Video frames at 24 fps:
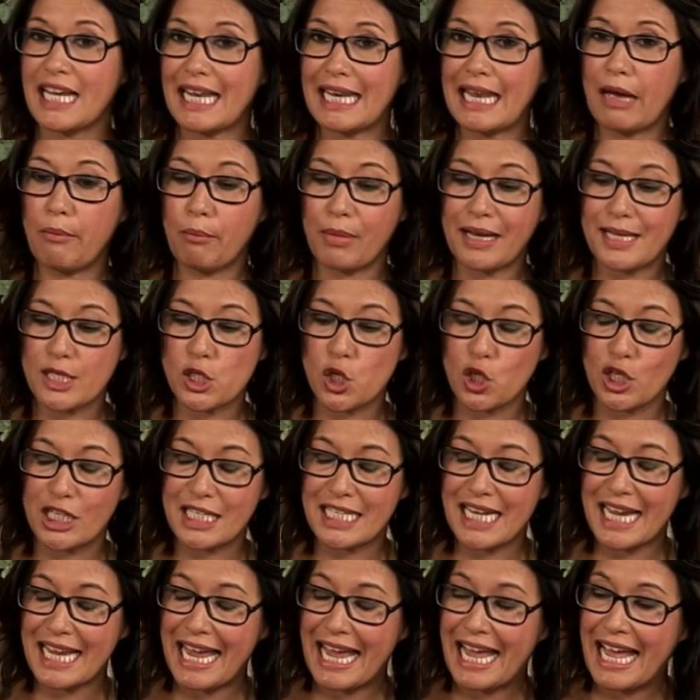a land-based
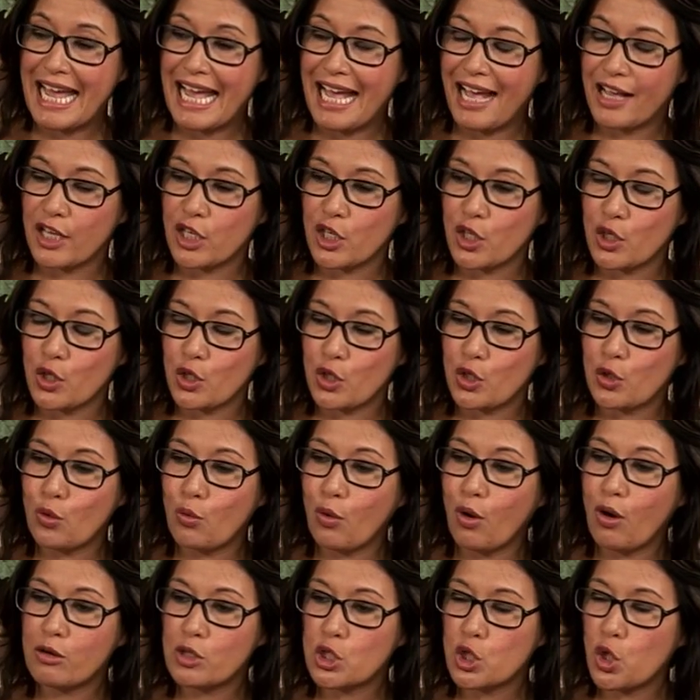holiday, you
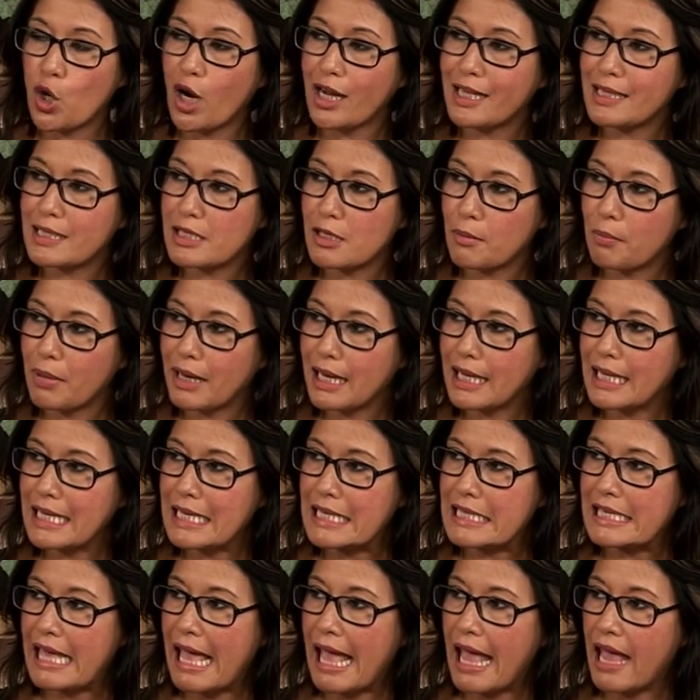are trying to
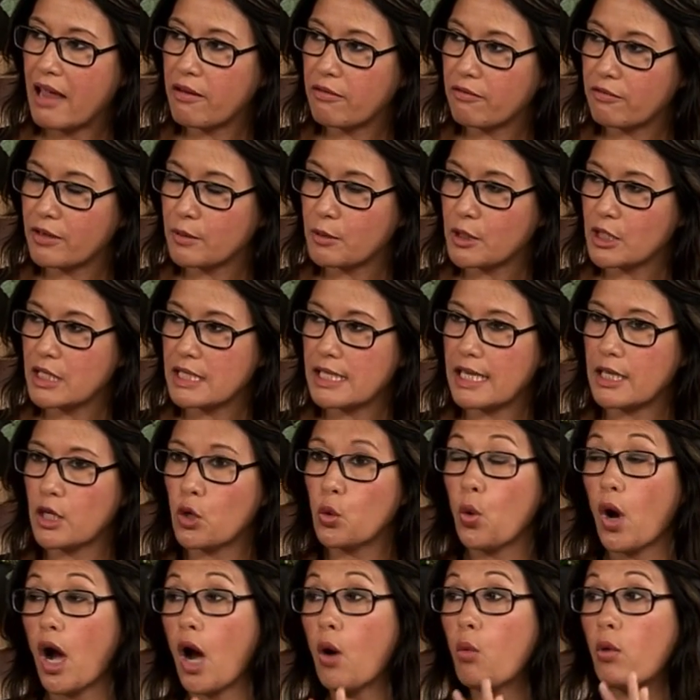please everybody, saying, "Oh,
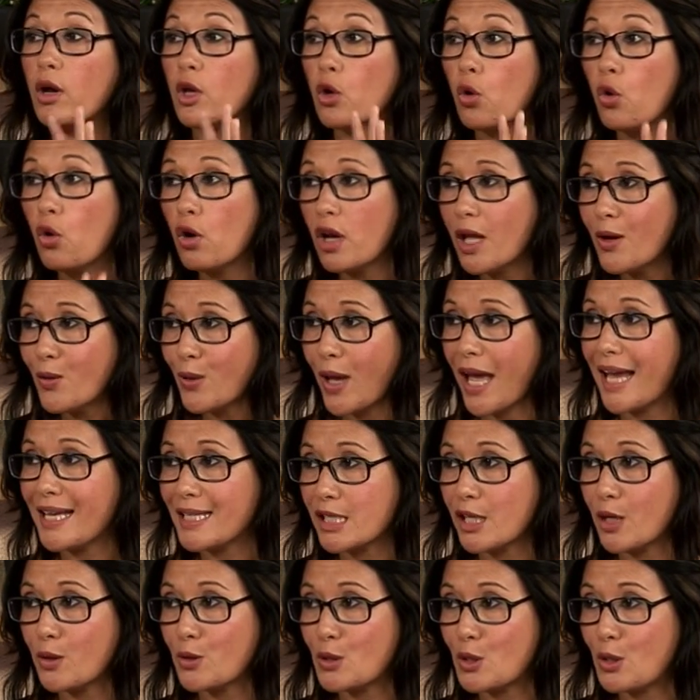yeah. are we all okay
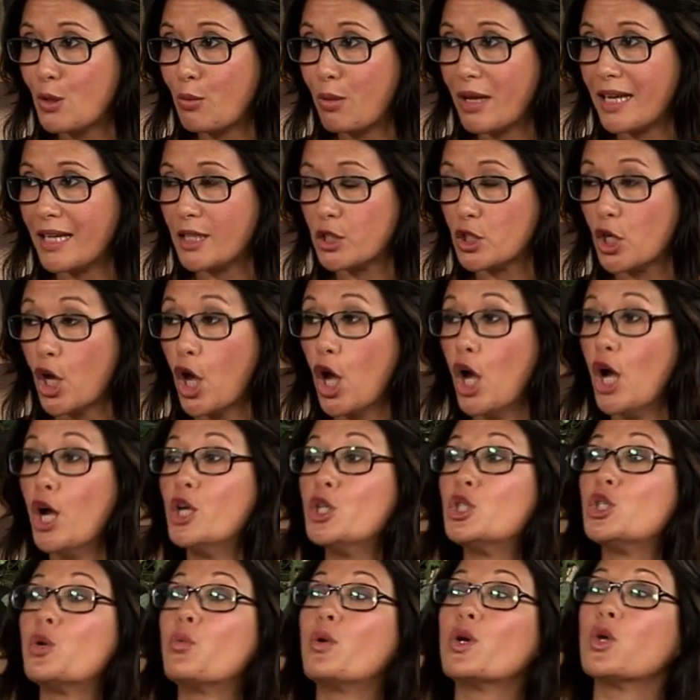to go to the beach?
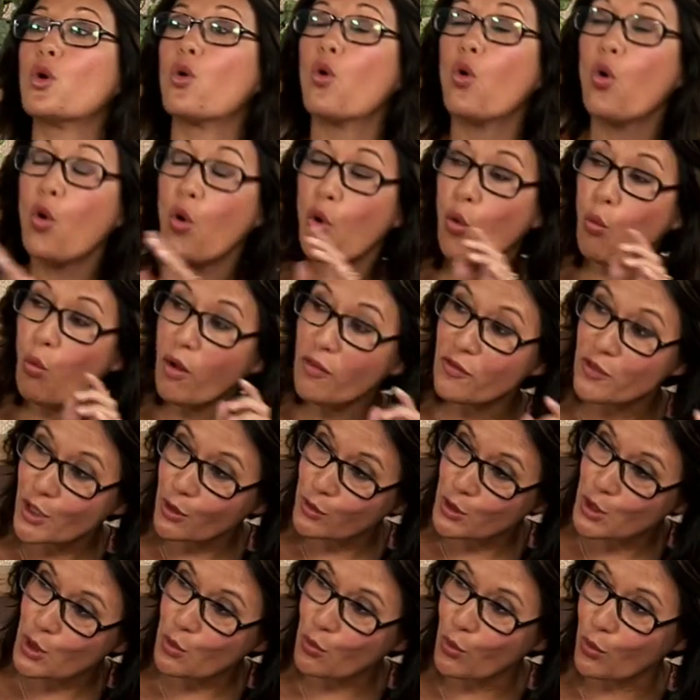do we all want to go
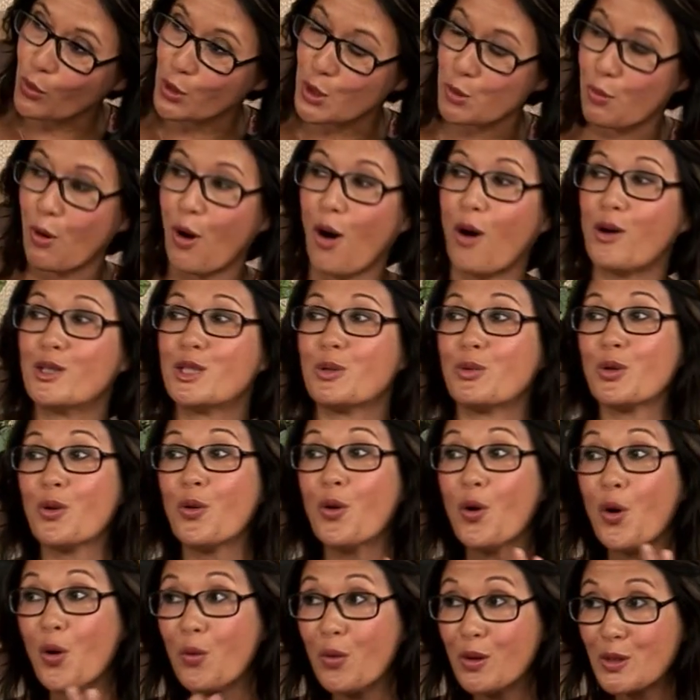to the water park? Do Absolutely. we
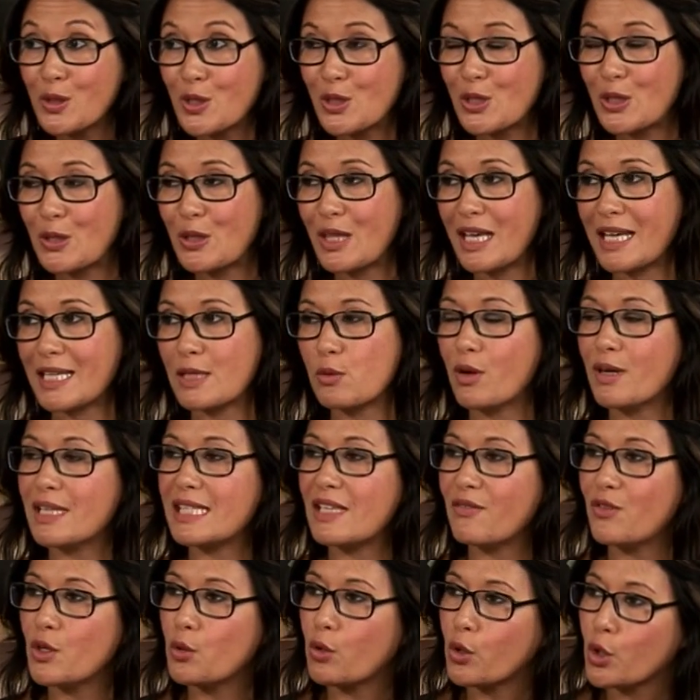all want to do this? Whereas
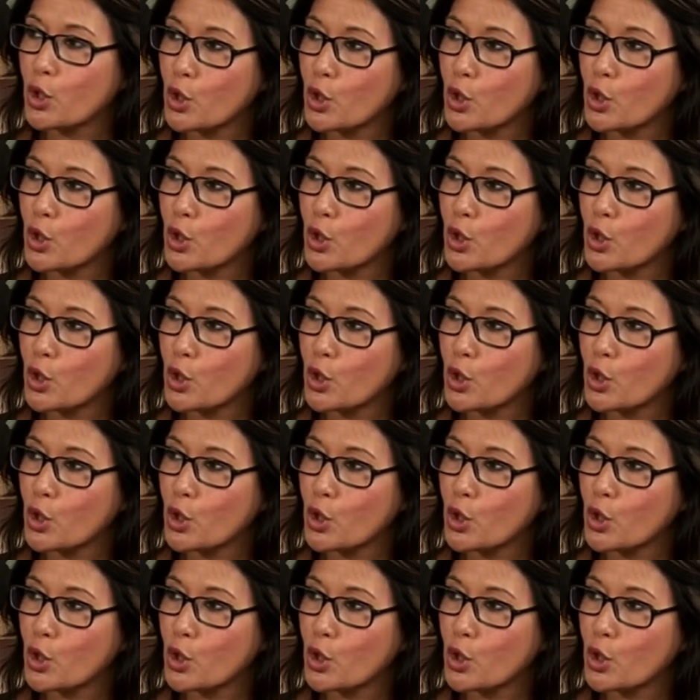if you're on a